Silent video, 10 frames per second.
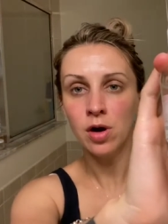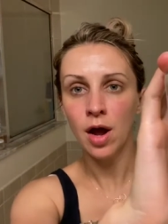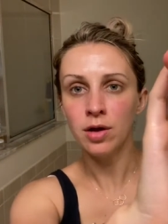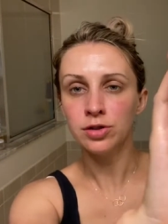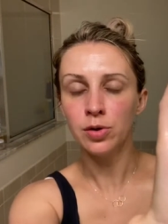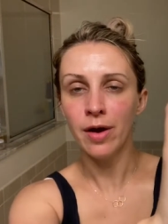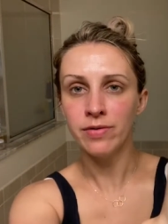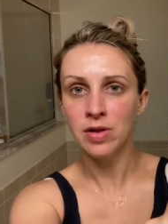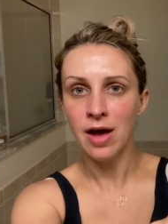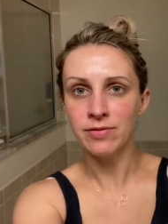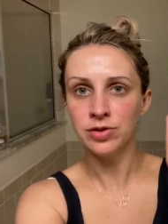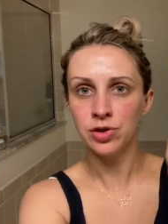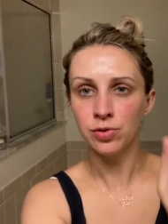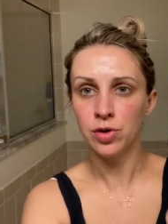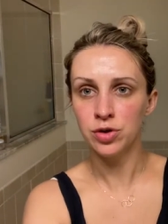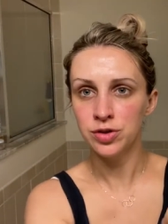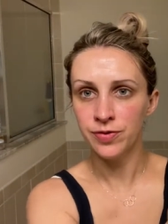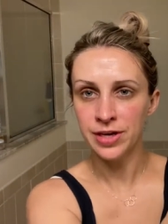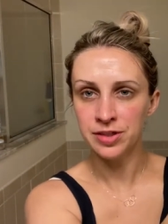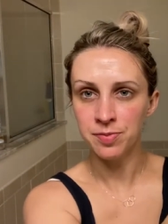I also have a Lavender Rose
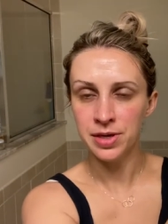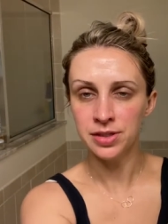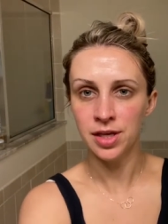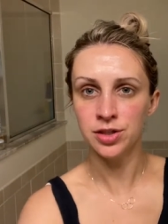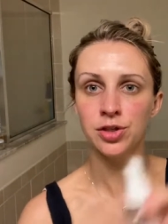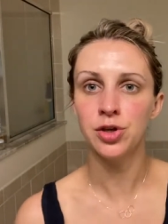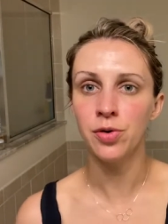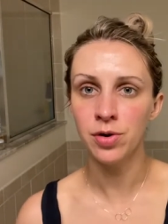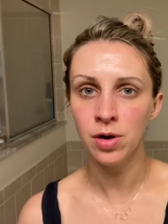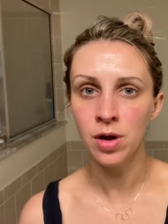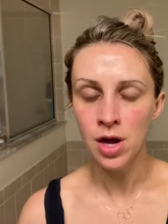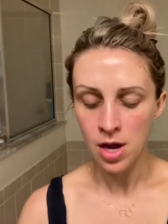Face Mist that's a toner.